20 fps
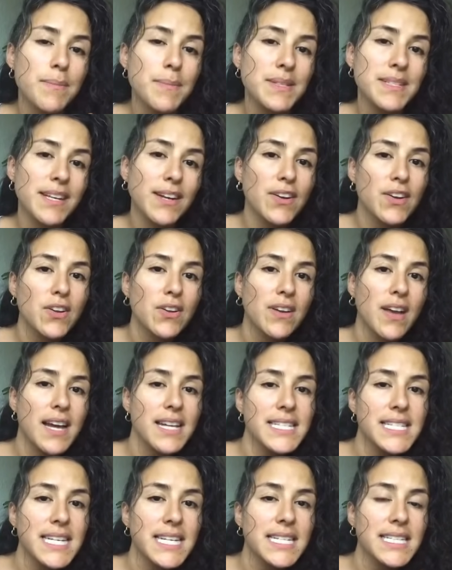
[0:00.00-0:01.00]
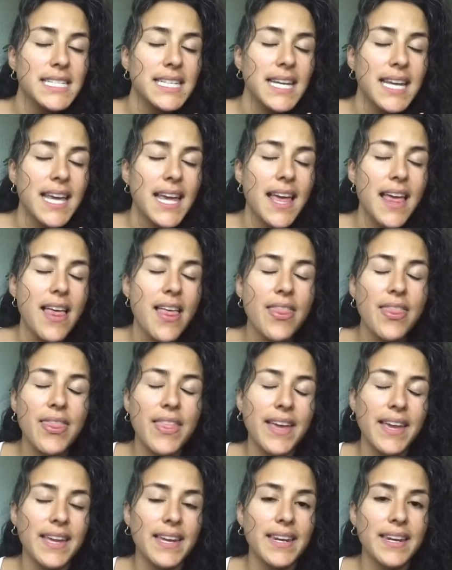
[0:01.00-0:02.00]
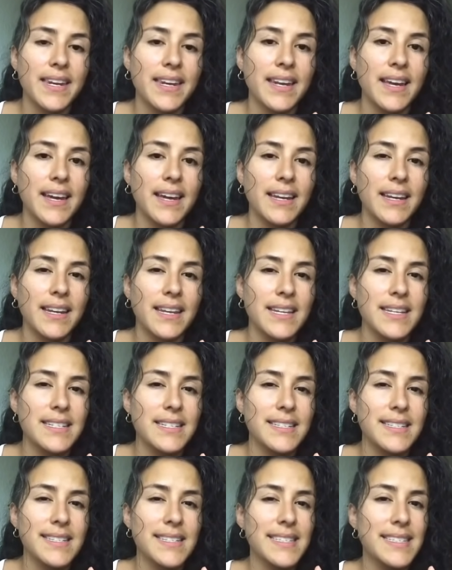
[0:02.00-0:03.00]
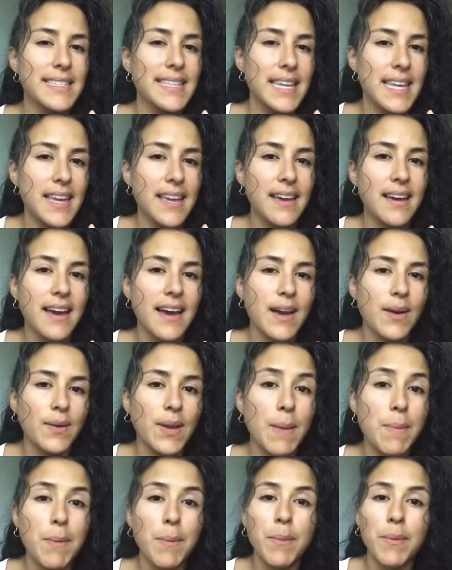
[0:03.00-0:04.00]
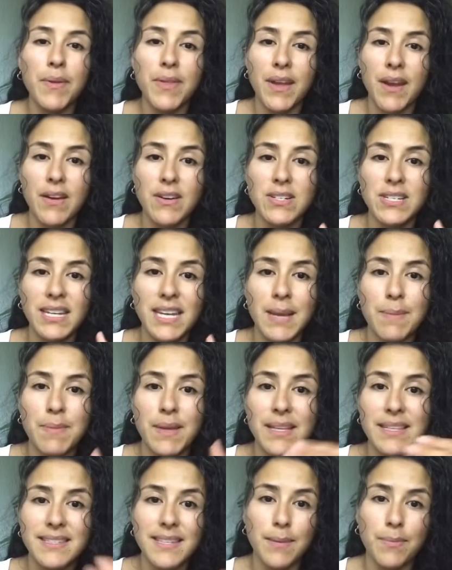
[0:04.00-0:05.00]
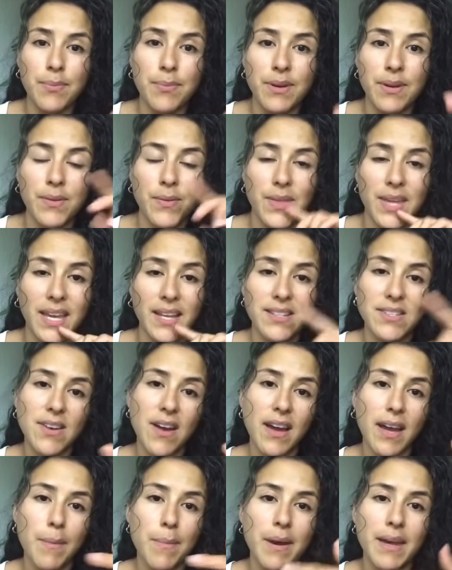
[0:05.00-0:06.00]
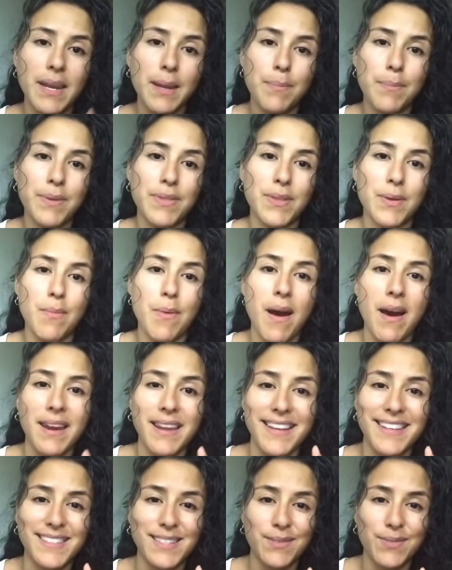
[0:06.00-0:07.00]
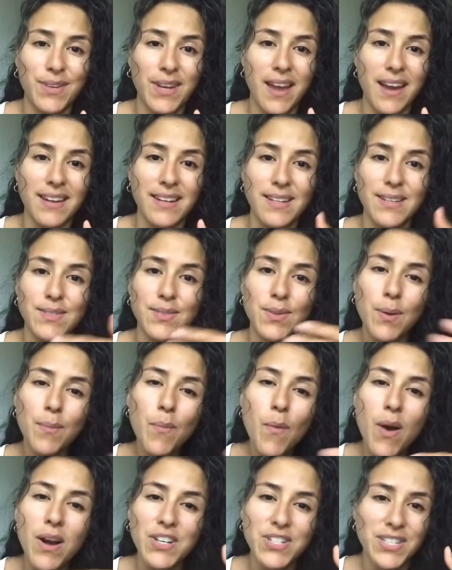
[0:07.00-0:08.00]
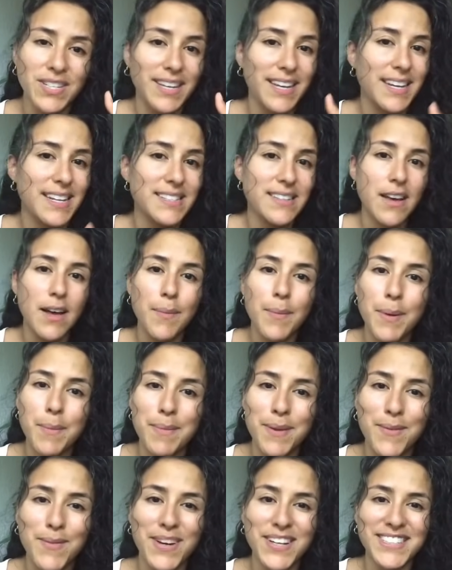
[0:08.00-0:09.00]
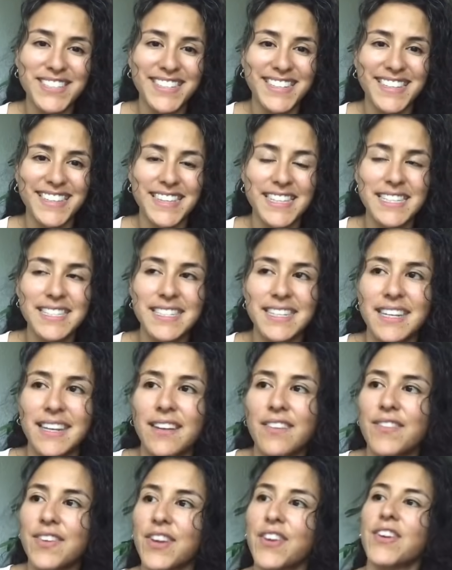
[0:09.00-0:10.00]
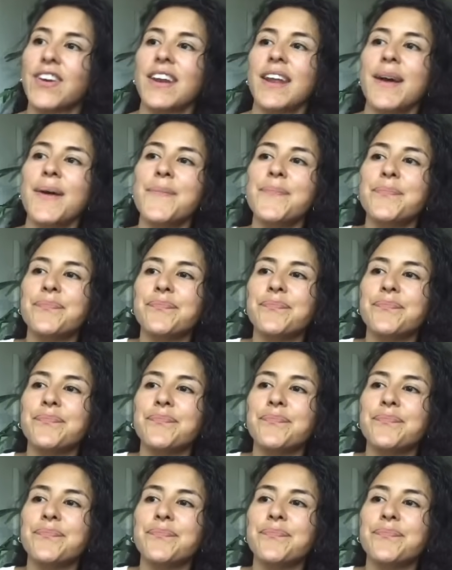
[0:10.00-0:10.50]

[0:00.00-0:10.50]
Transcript: material content then I need to just see how capable they are to keep that separate. that They can talk about it, but their body isn't reacting. So I'm watching, and it's all about me watching and listening and figuring it out.